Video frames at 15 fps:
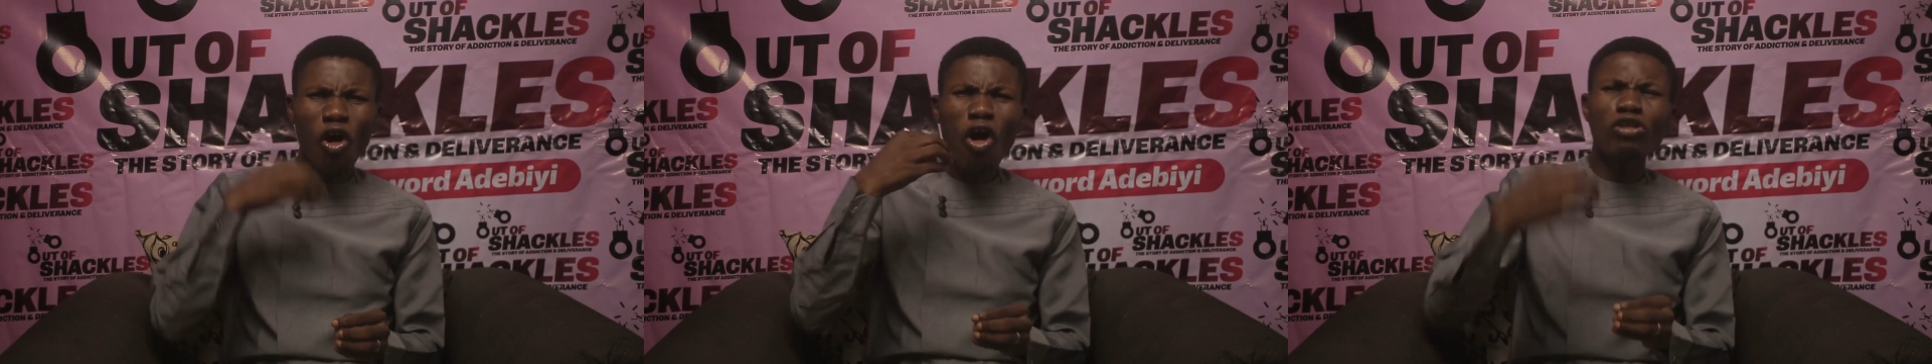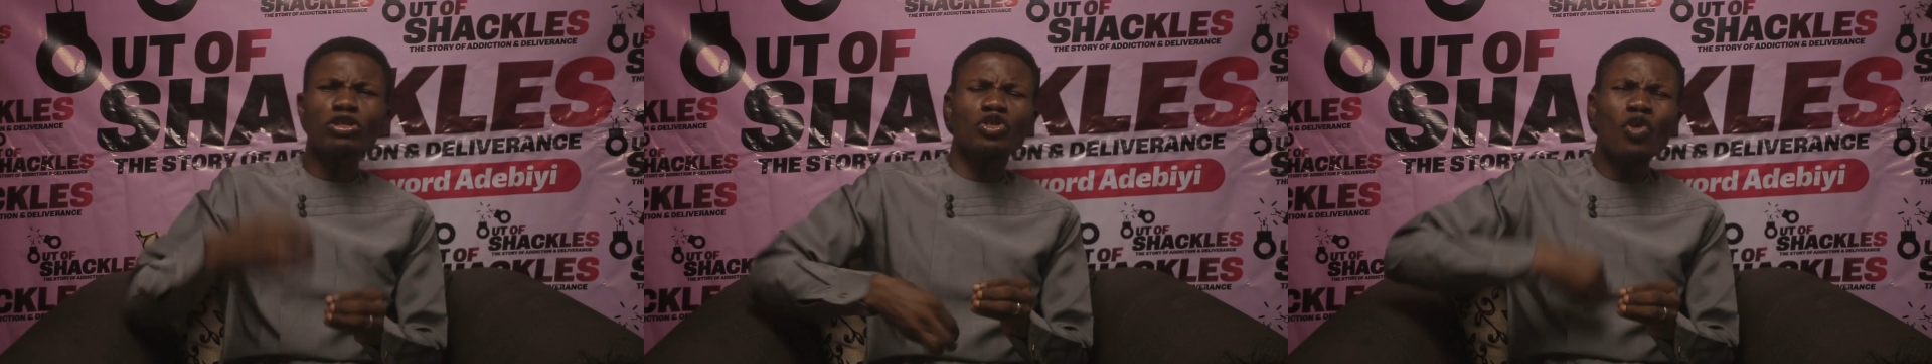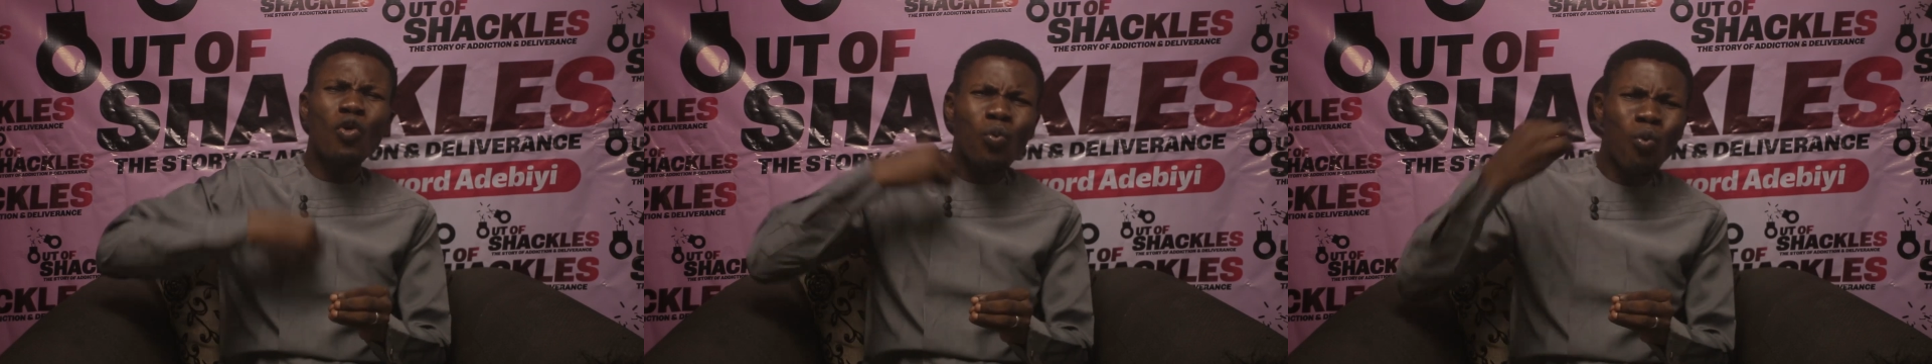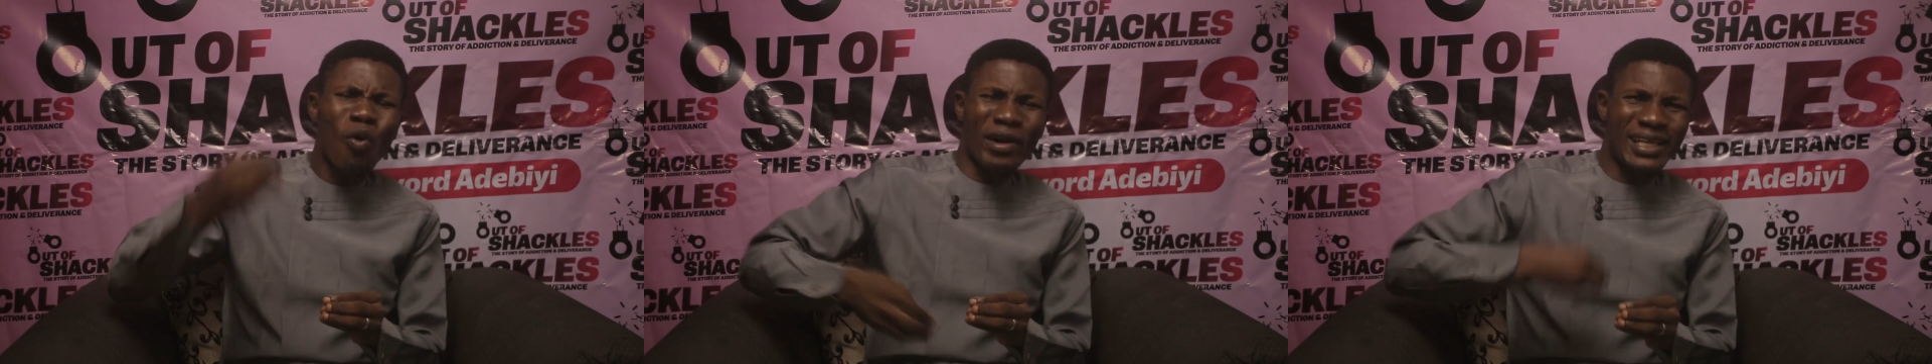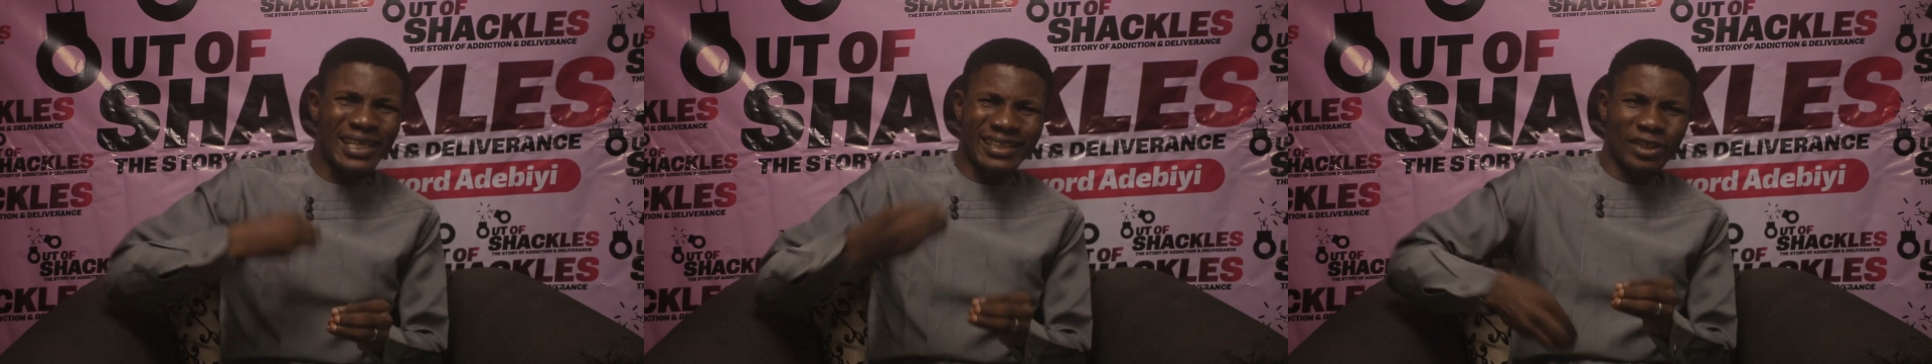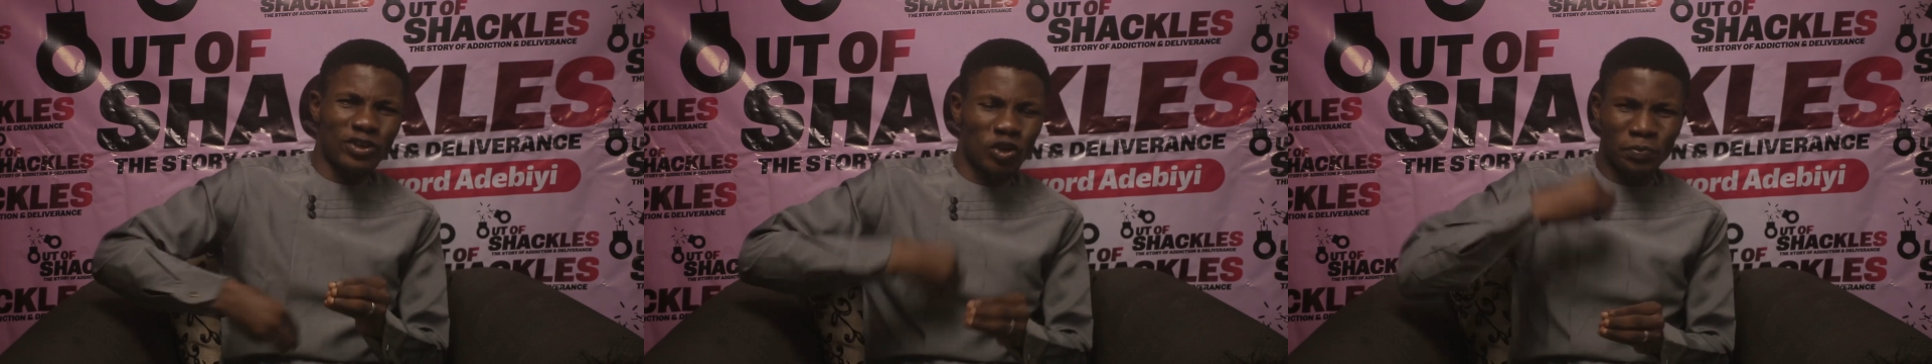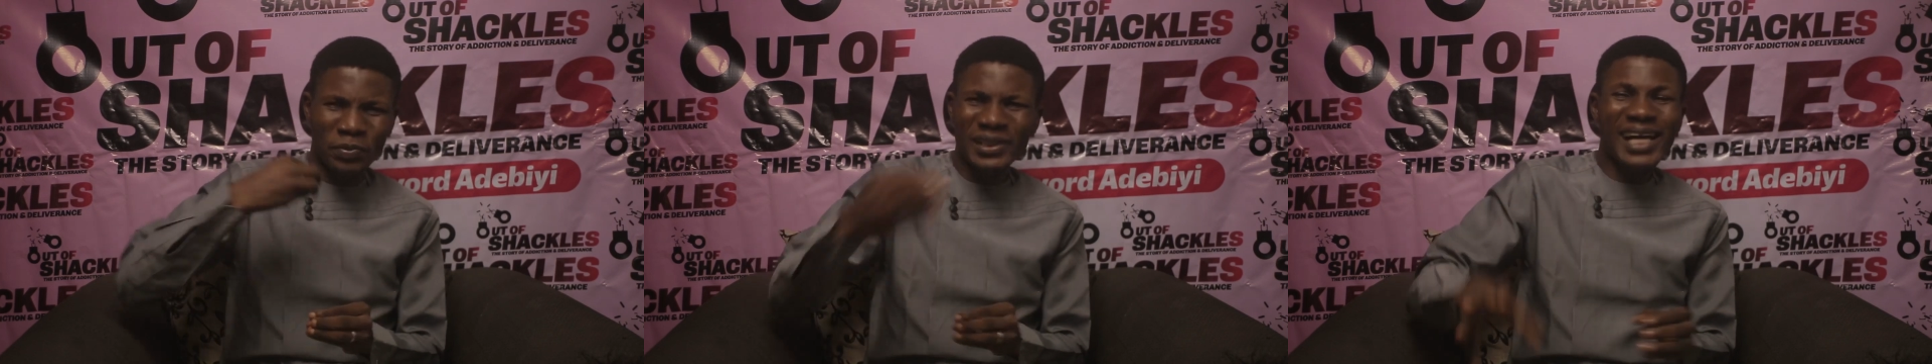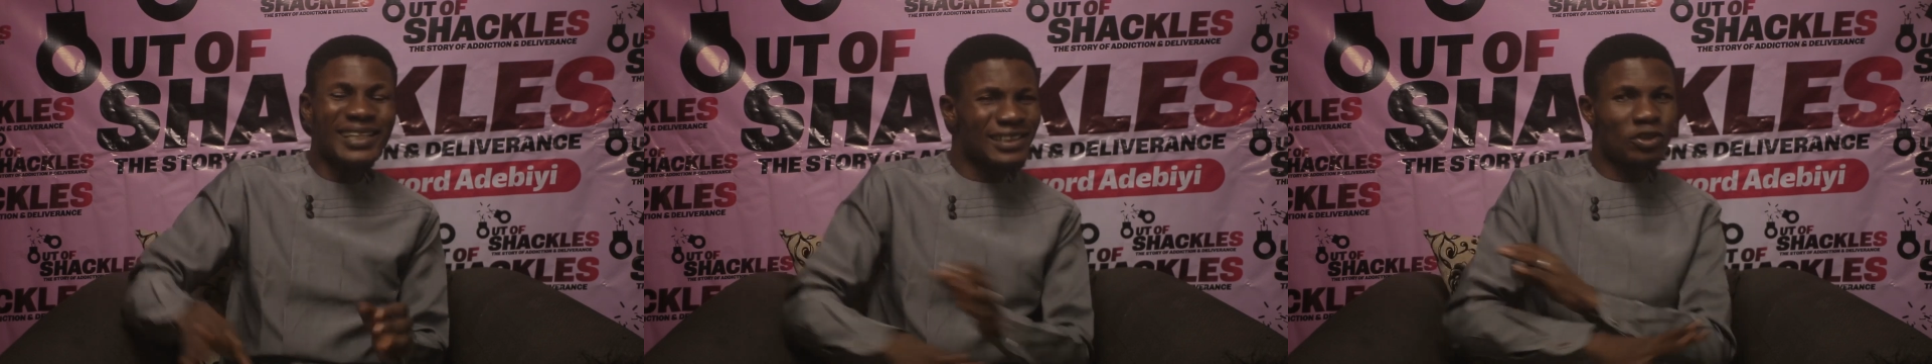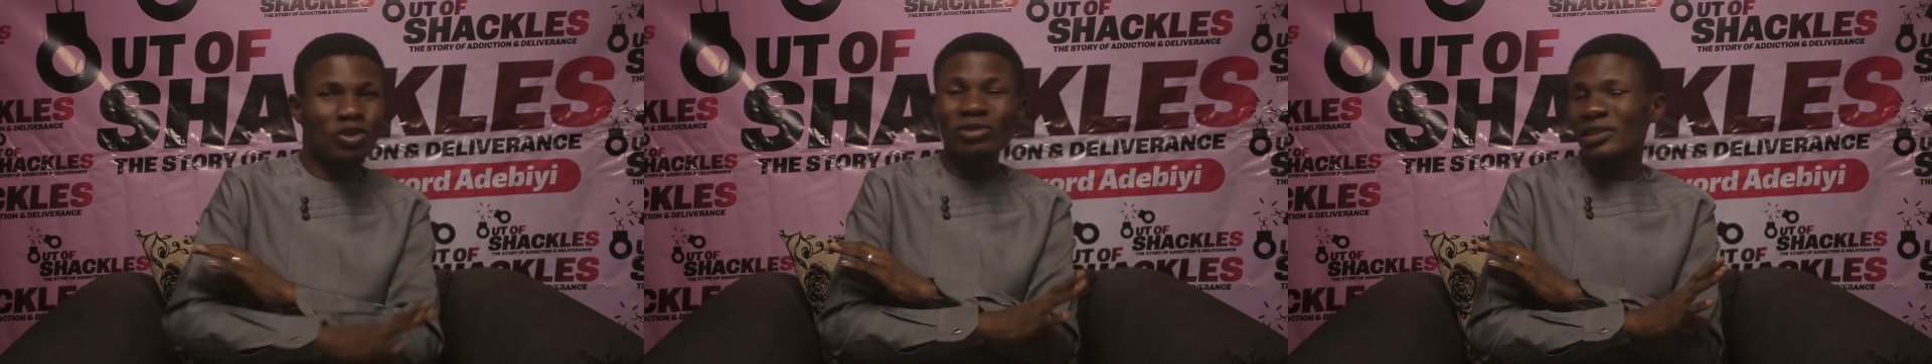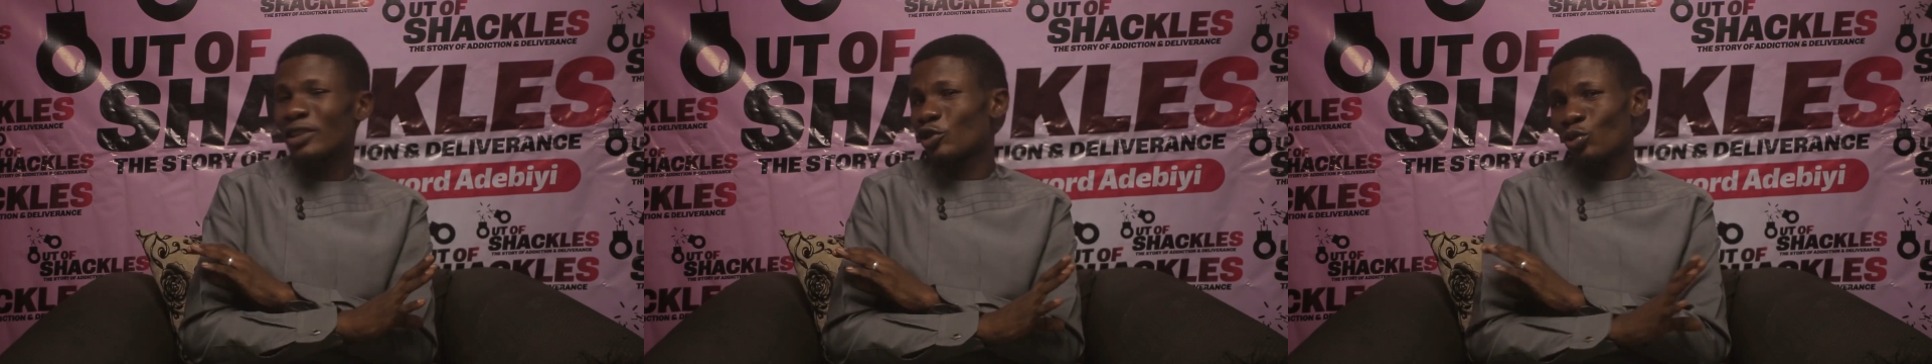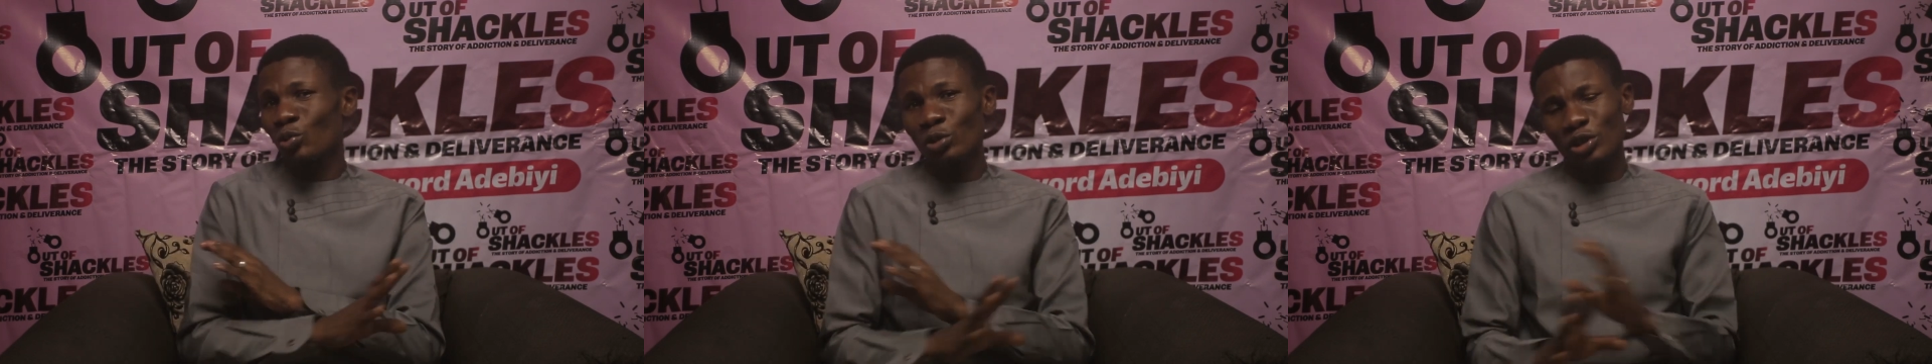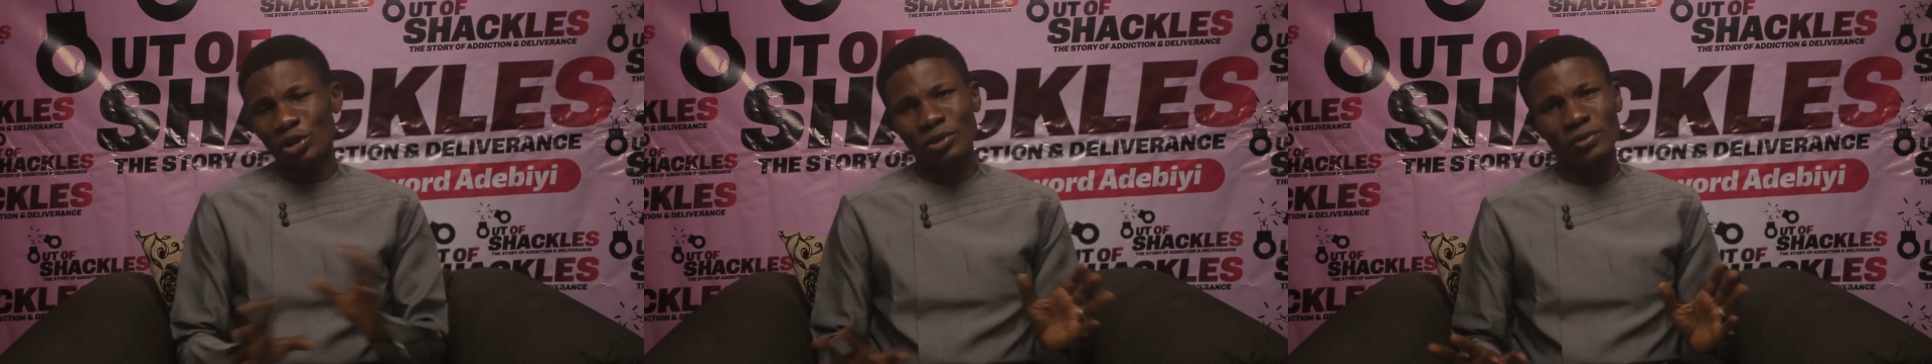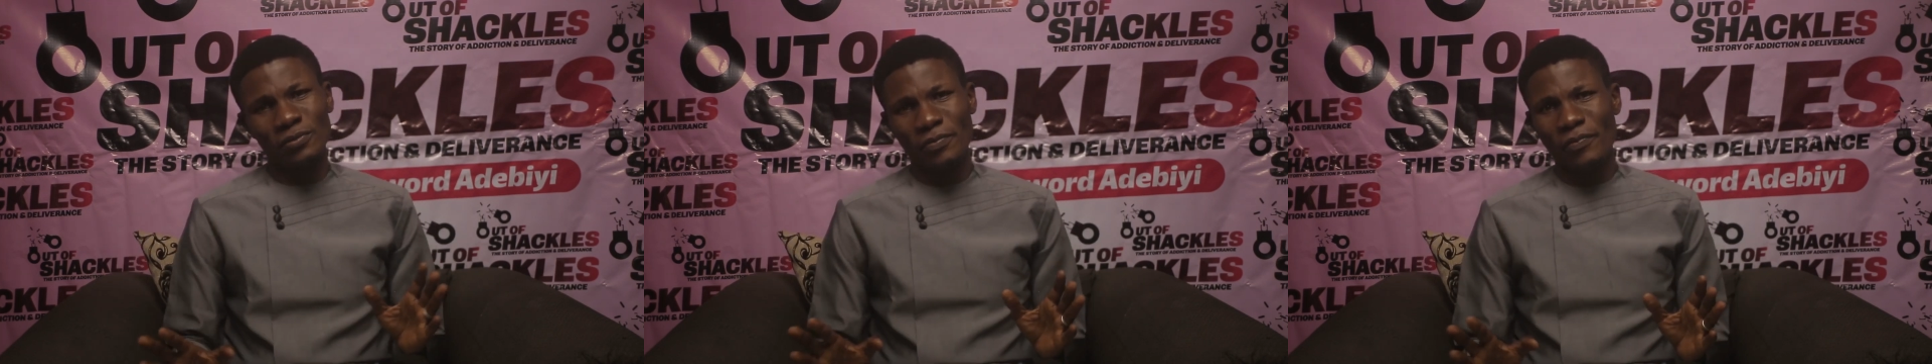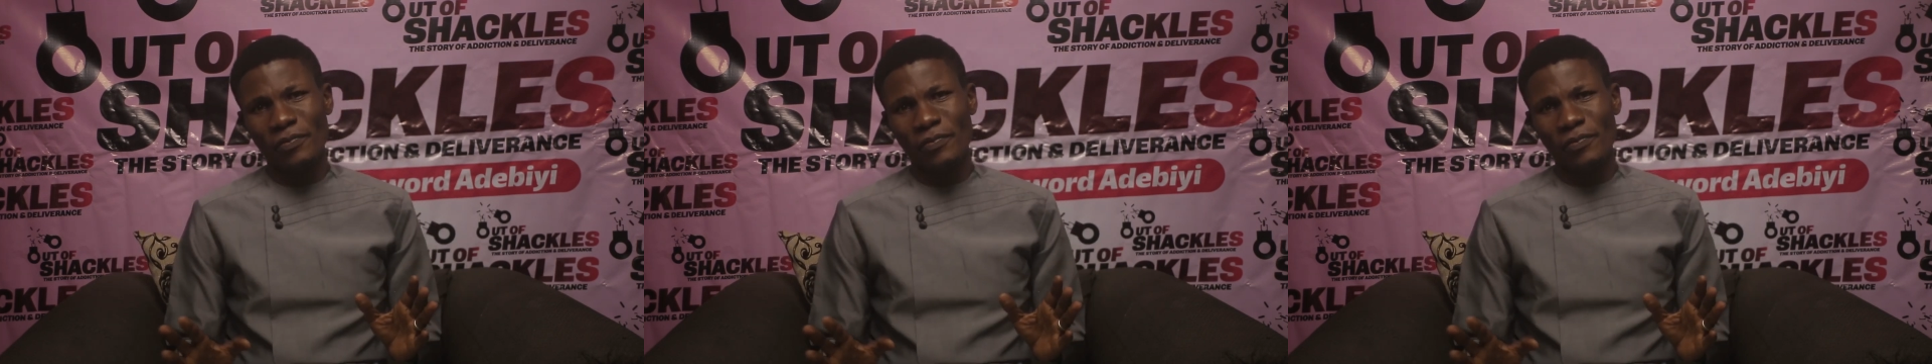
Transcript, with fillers: also walk in the Spirit. That is just the solution.